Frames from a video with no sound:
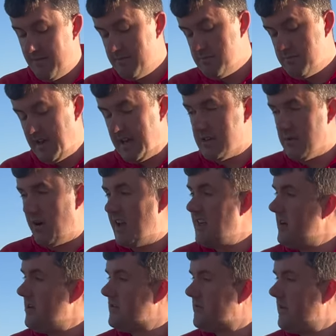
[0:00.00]
These are what I
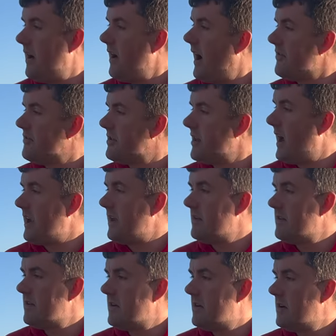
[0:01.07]
use for, I'd say,
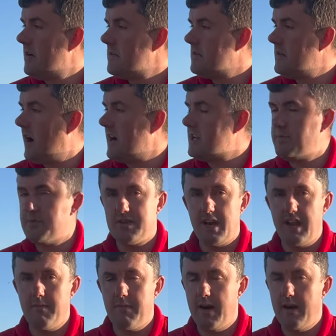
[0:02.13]
90%
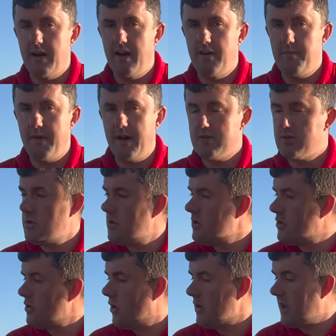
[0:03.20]
of my
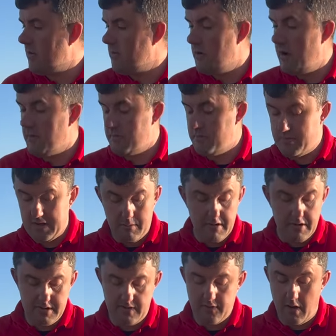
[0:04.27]
short kit work, simply
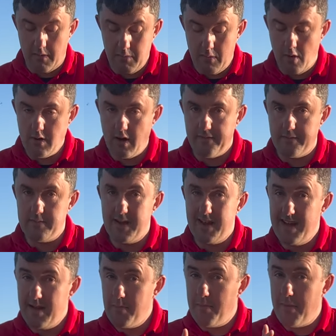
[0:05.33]
because I've got more of them.
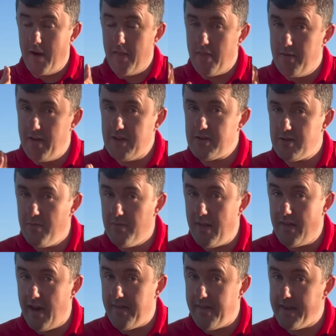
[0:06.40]
But there is something
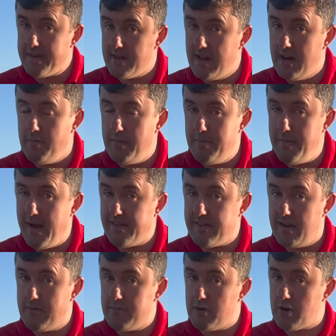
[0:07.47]
that I think is a little bit better,
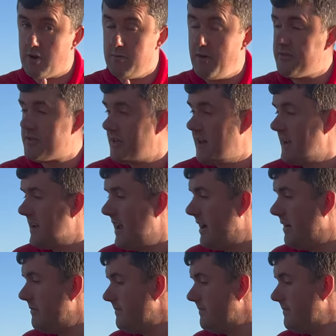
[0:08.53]
and I'm going to come on to that now.